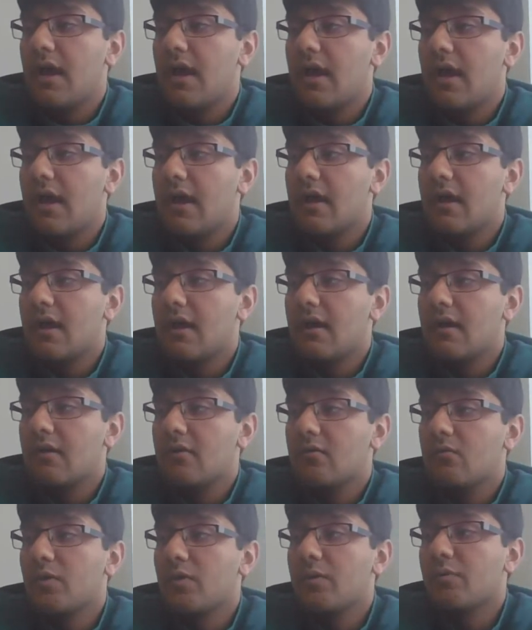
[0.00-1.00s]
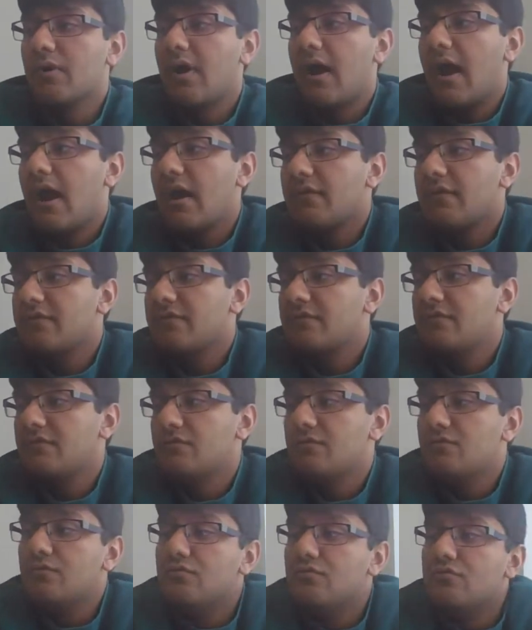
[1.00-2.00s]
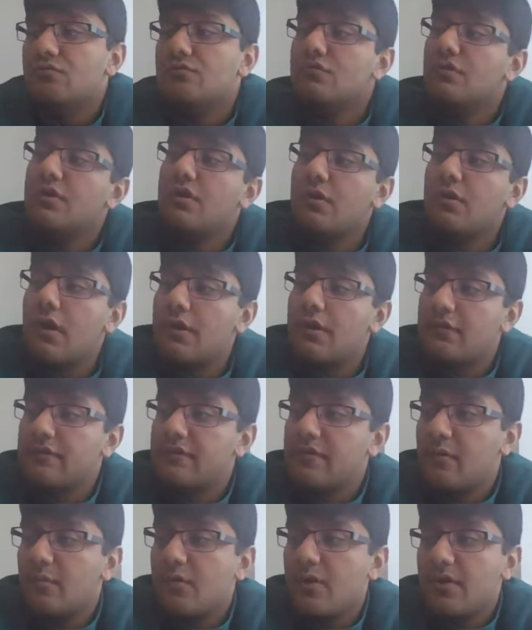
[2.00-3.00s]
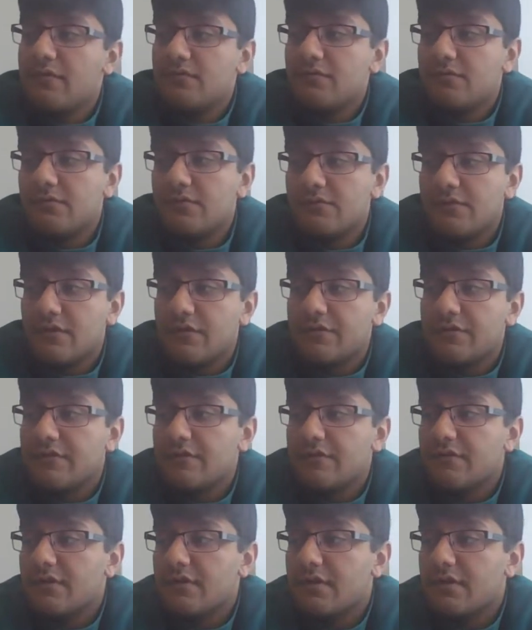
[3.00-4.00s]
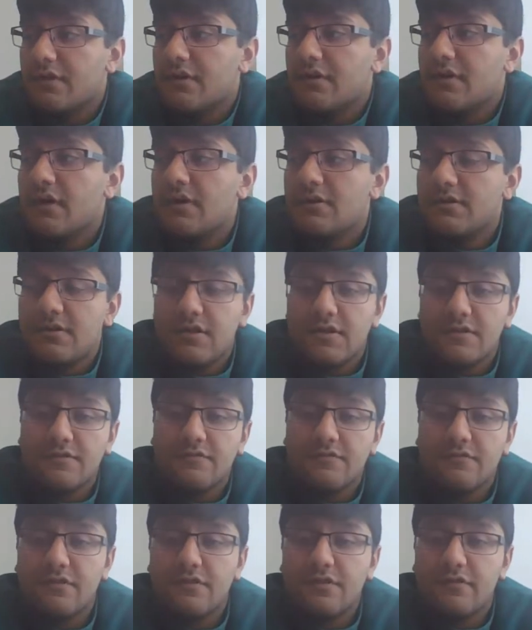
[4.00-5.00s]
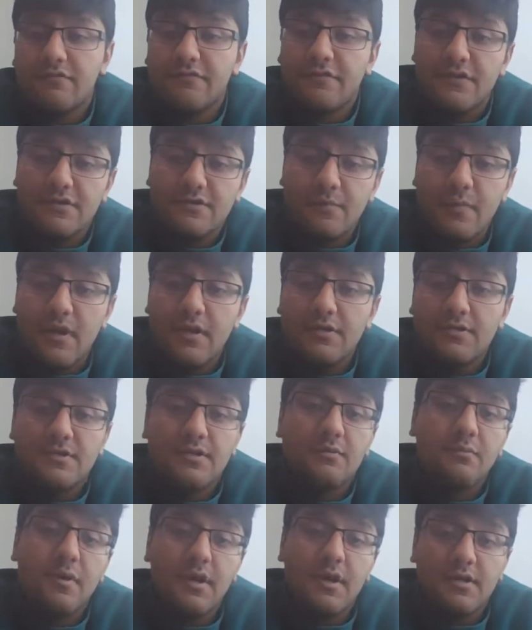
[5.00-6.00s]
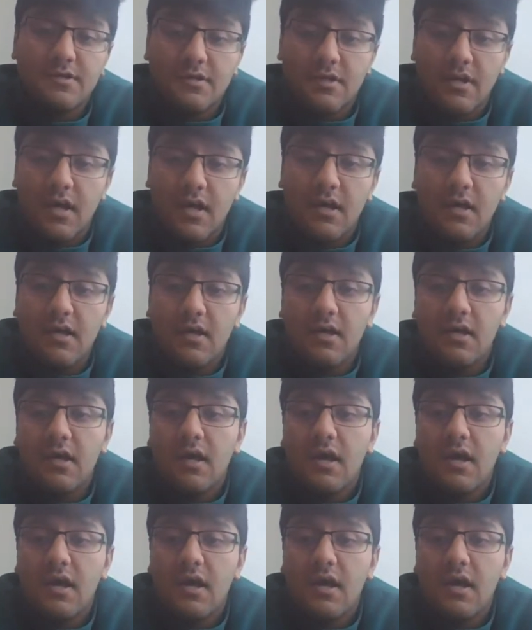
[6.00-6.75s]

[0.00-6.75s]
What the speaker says: And we were asked to, kind of summarize the results of the test for the first patient, patient A,